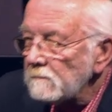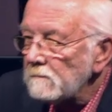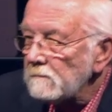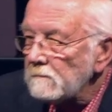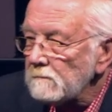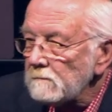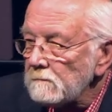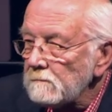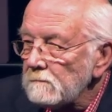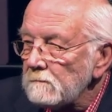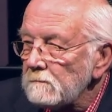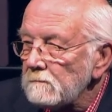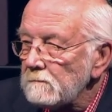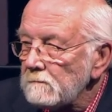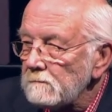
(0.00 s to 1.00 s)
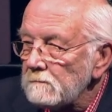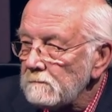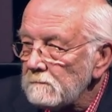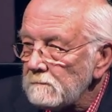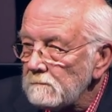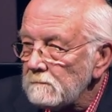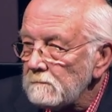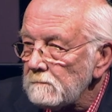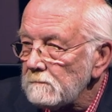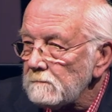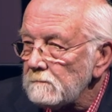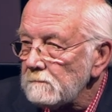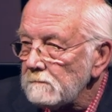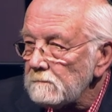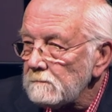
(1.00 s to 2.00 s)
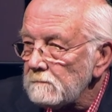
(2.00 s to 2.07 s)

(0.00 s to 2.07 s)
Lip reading: Nobody speaks.